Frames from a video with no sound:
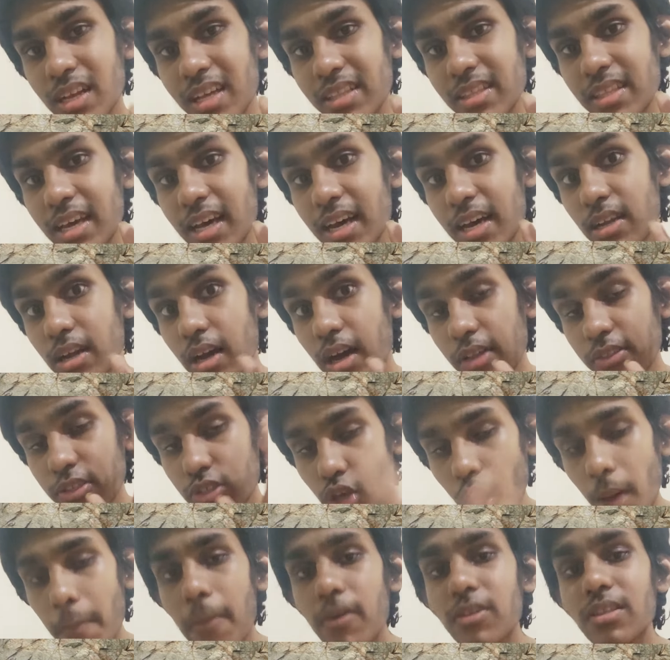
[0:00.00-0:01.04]
the, the
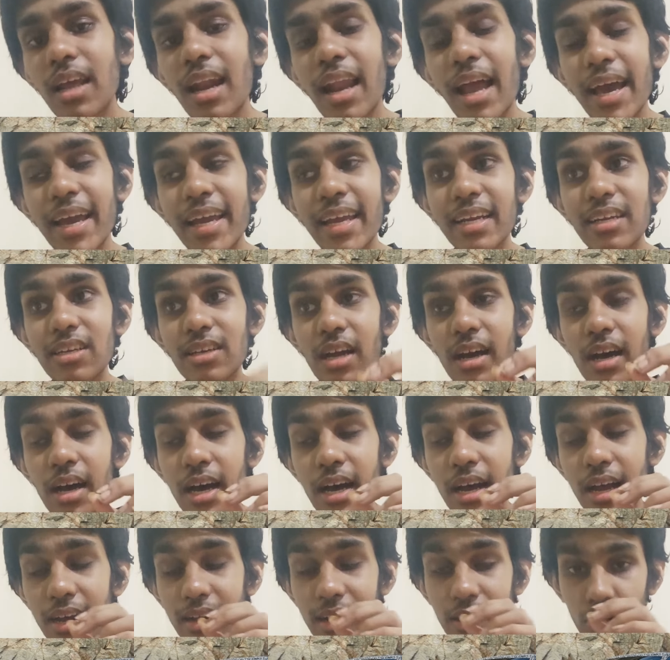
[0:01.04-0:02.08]
top of the line
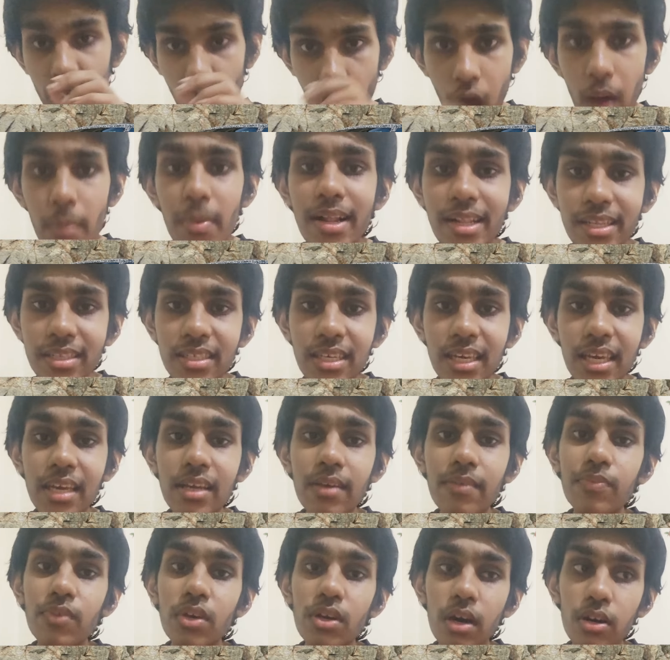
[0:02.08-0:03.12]
uh, normal
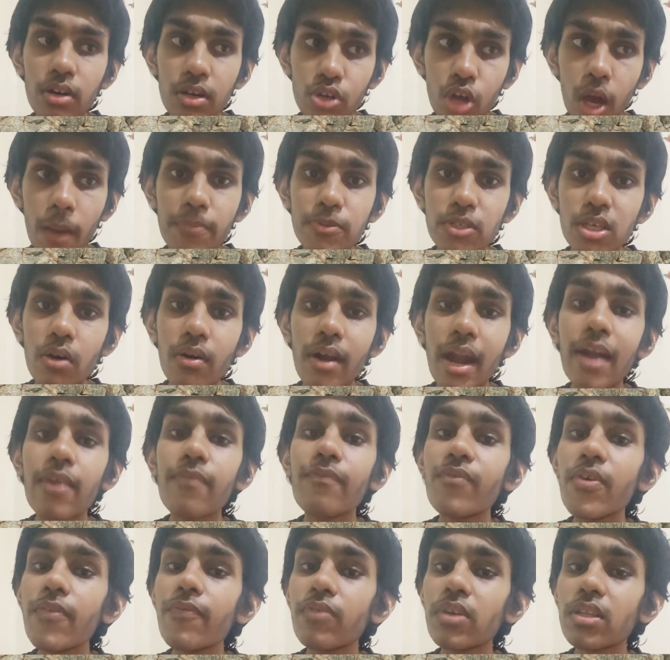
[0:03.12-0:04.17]
Z uh, tops out
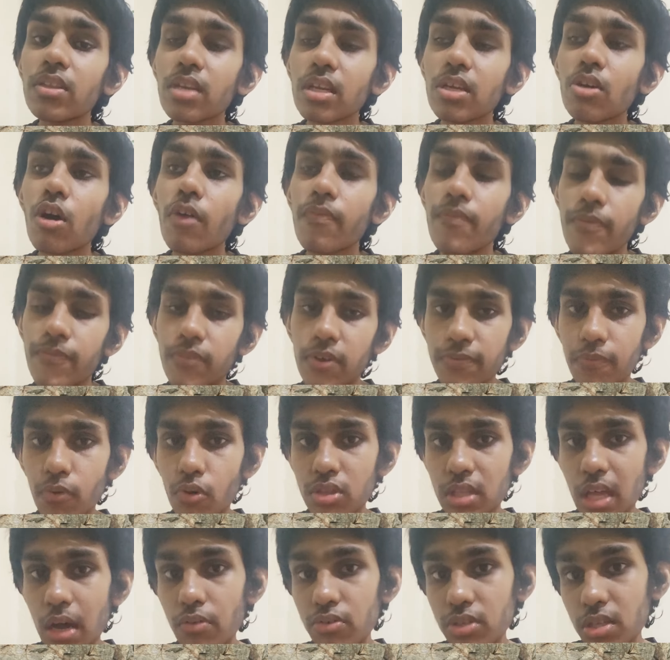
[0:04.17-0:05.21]
at 53 or
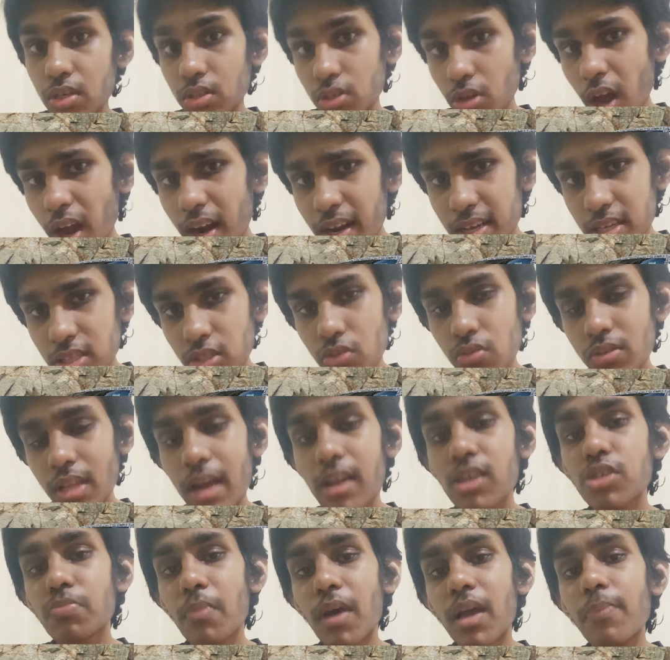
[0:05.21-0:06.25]
54,000 dollars so that
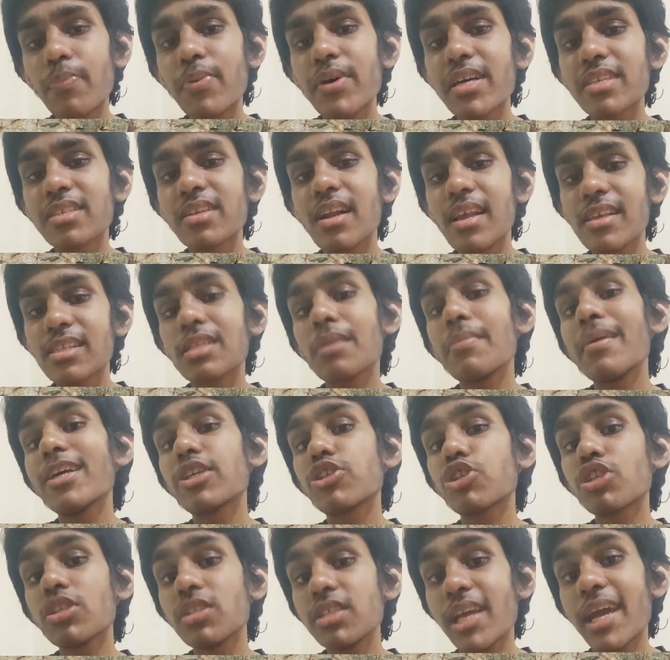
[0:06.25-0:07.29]
is my personal
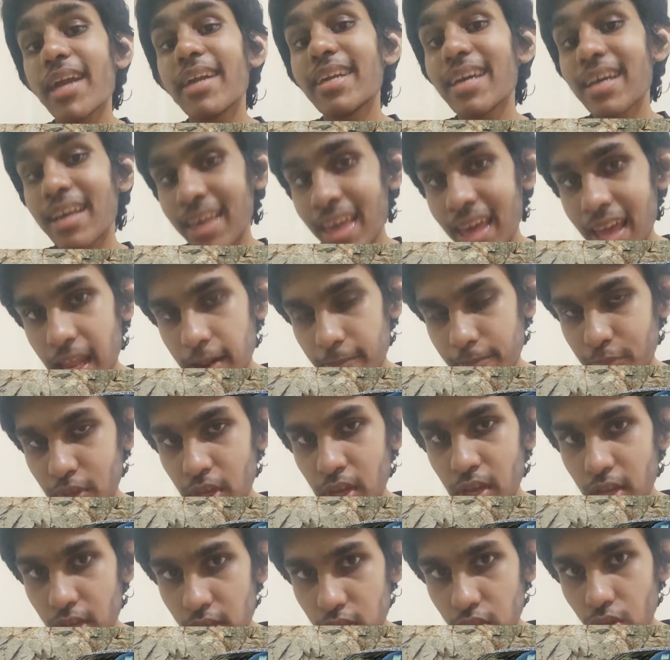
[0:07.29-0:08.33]
estimation yet again
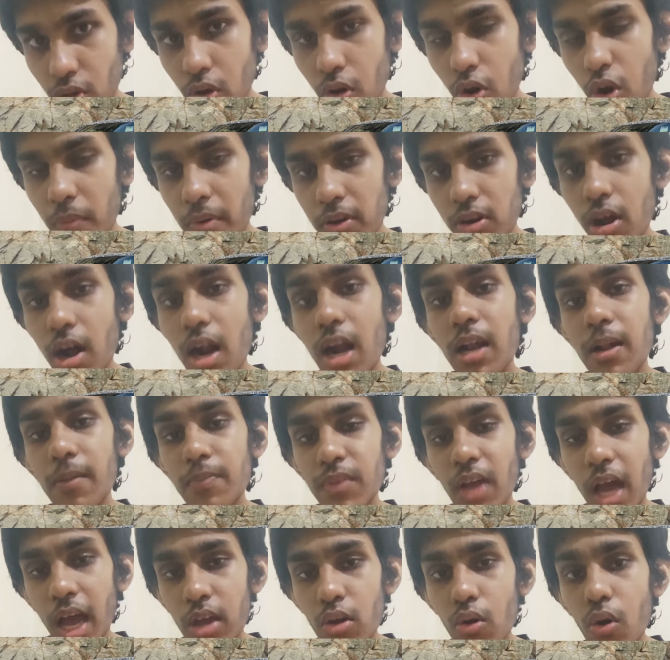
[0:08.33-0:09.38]
so overall
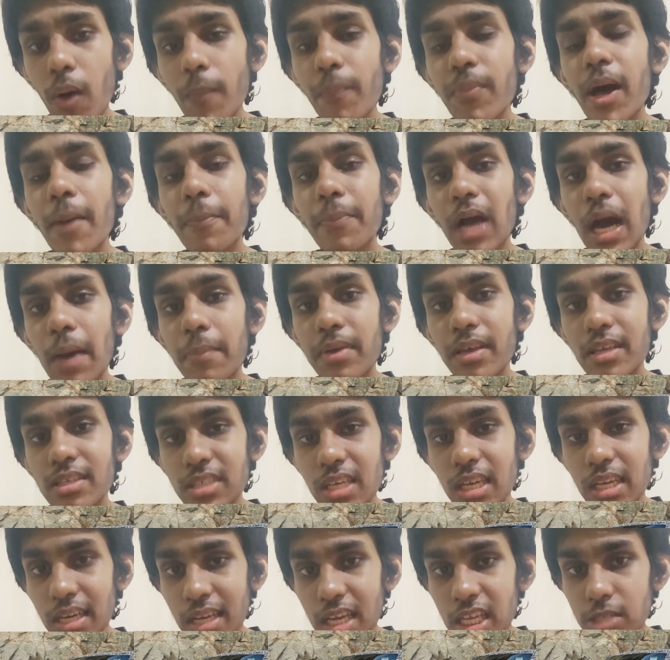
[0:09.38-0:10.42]
I hope the upcoming
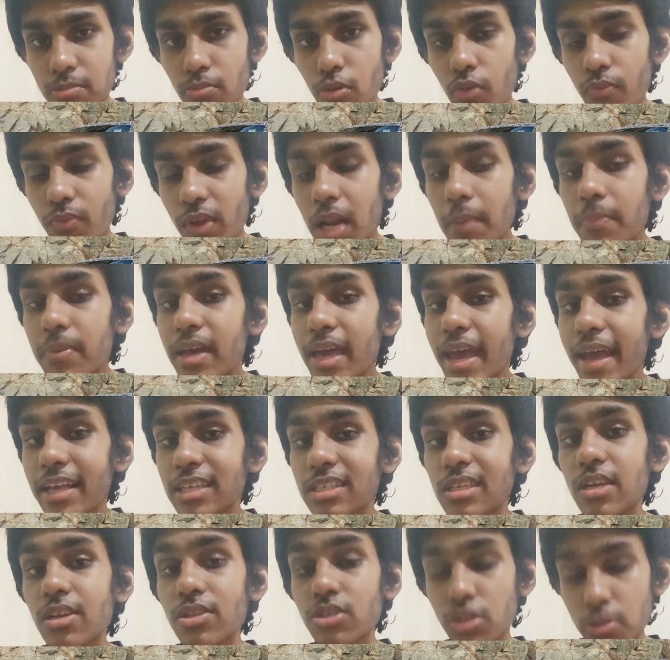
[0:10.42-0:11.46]
Z Nismo will be an
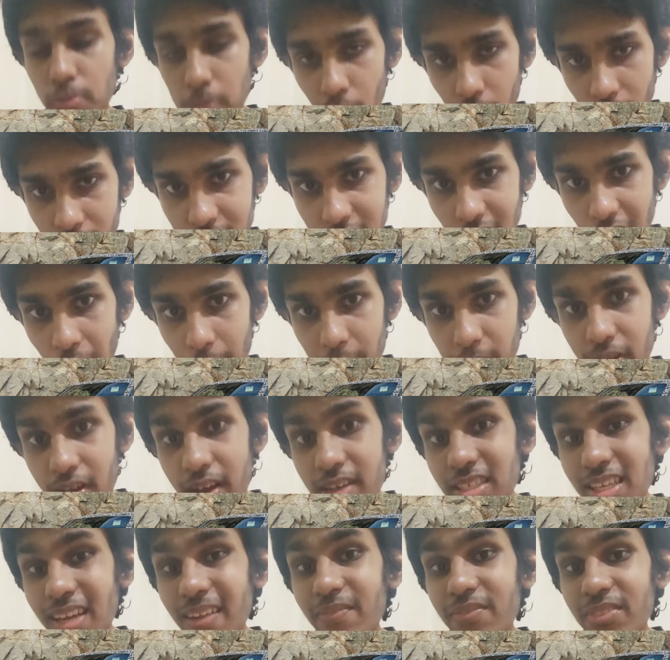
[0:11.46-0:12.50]
excellent sports car
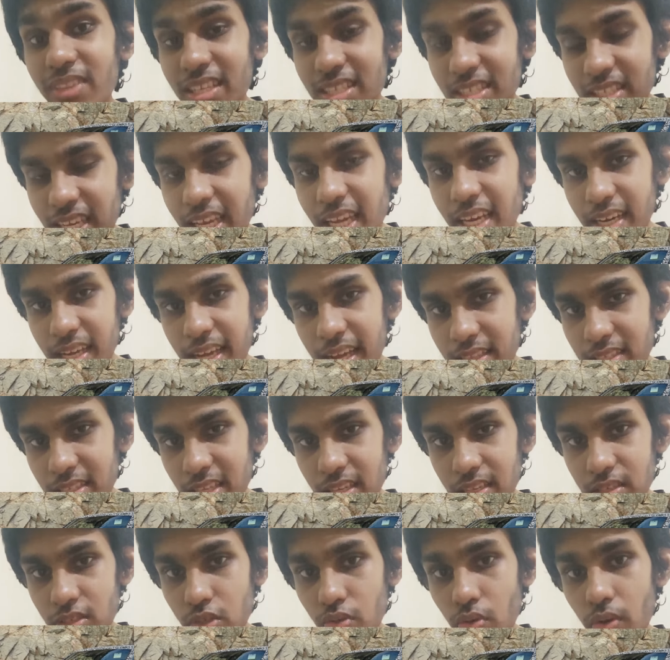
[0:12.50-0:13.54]
because the Z needs
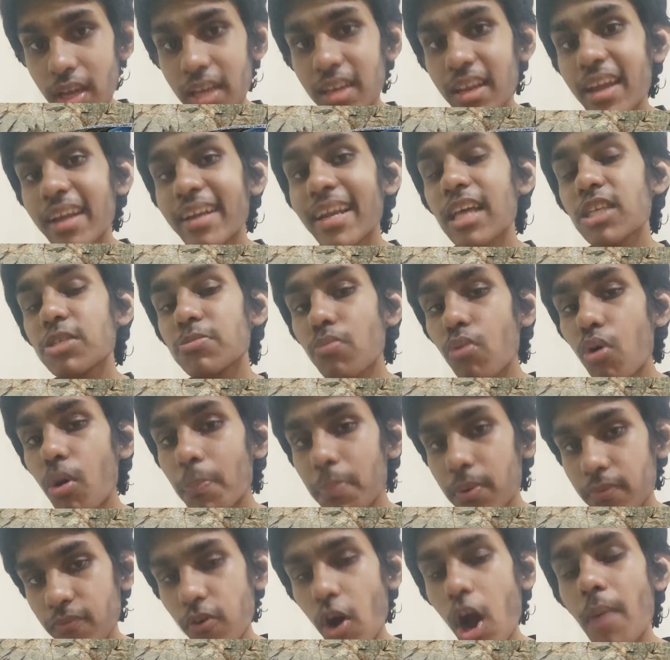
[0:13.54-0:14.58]
it so it has more
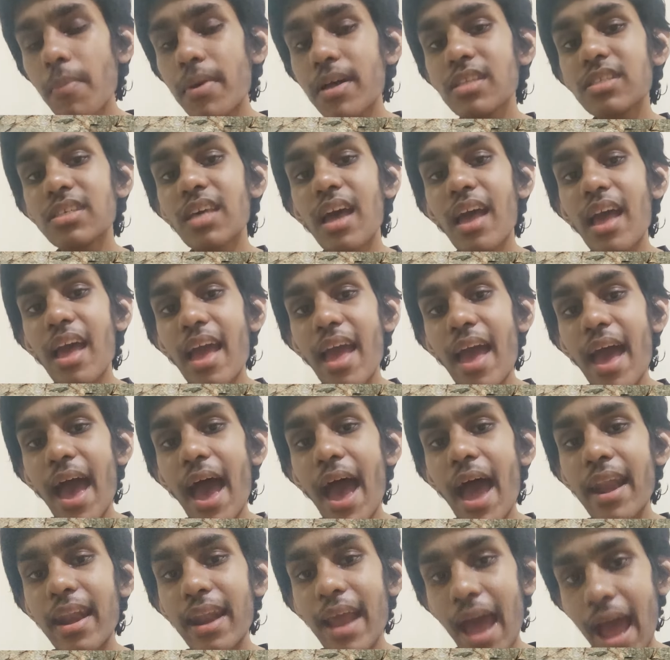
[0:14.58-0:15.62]
performance
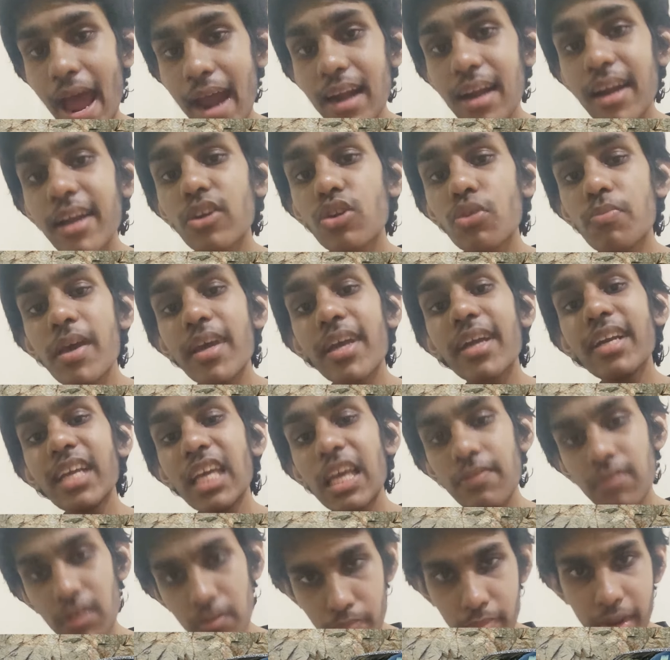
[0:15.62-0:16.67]
and handling to make it
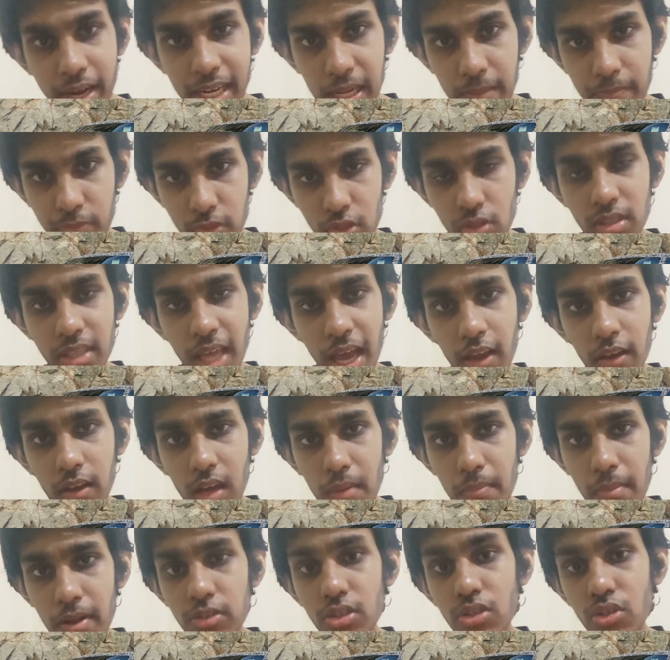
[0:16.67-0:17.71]
even better so thank you
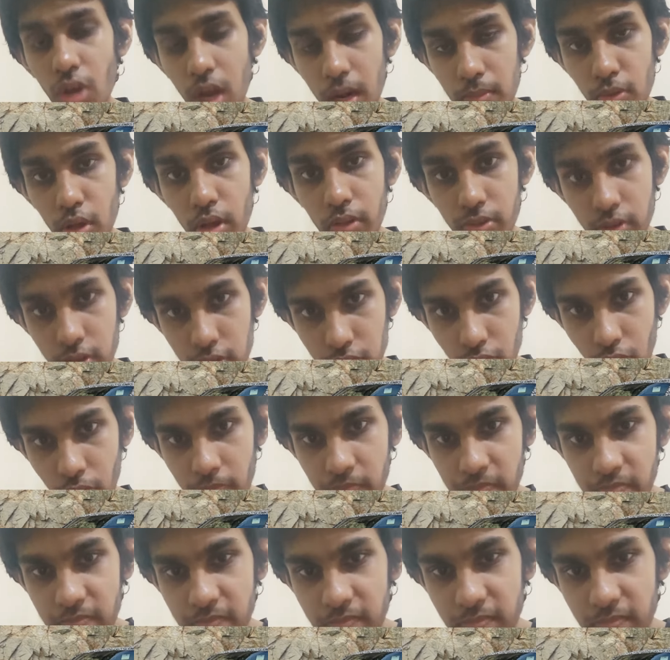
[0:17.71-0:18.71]
very much for joining me on this show